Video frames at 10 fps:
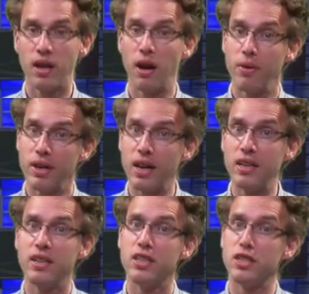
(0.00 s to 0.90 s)
Now we
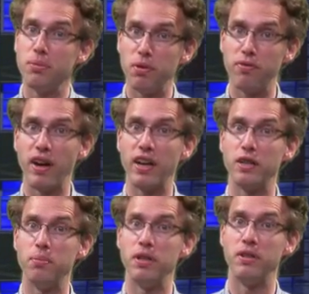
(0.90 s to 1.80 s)
can simplify
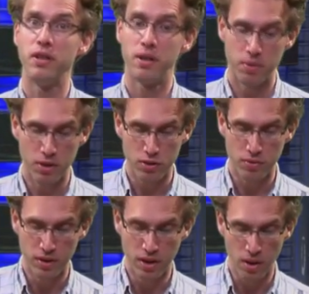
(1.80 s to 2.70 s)
that a bit, because
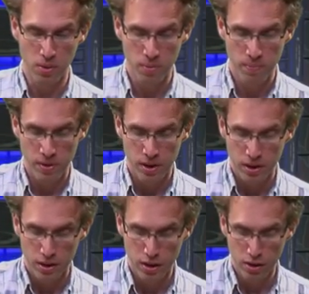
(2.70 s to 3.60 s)
we know
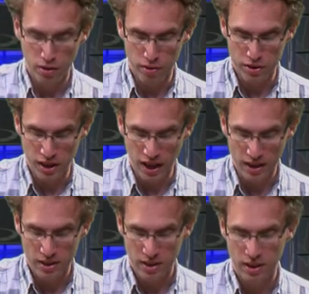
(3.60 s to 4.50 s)
Q of Z
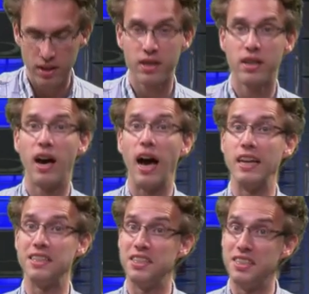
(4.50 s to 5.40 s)

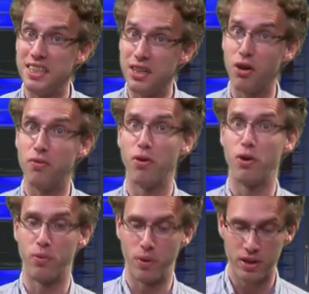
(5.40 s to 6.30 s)
has a 0 of
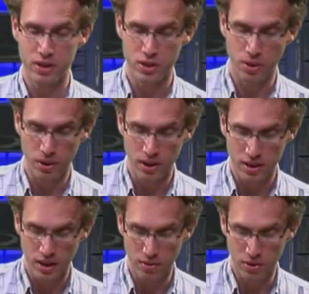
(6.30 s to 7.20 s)
order 1, so it
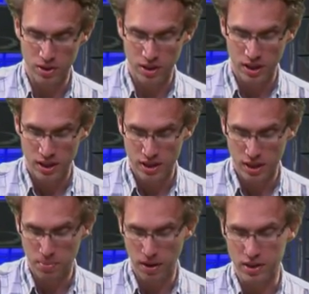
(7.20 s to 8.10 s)
equals Z
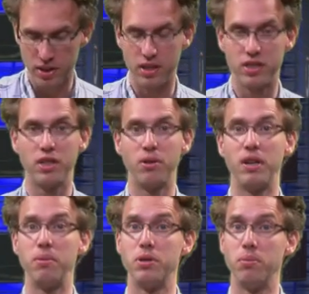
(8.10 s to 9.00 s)
minus Z0
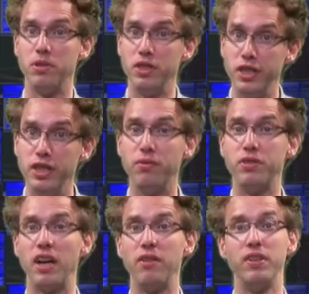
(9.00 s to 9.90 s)
times some G of
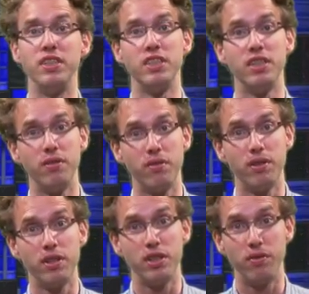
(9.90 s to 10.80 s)
Z, which
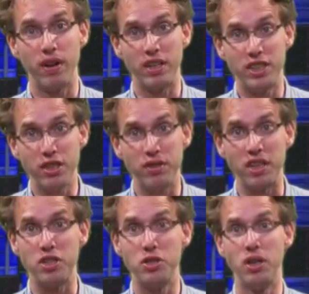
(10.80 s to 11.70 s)
where G of Z
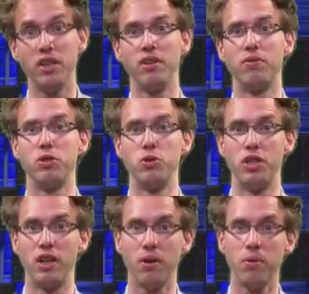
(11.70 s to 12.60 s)
is not equal to
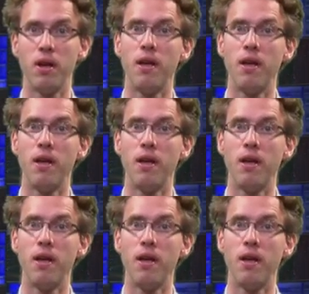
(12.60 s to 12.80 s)
0.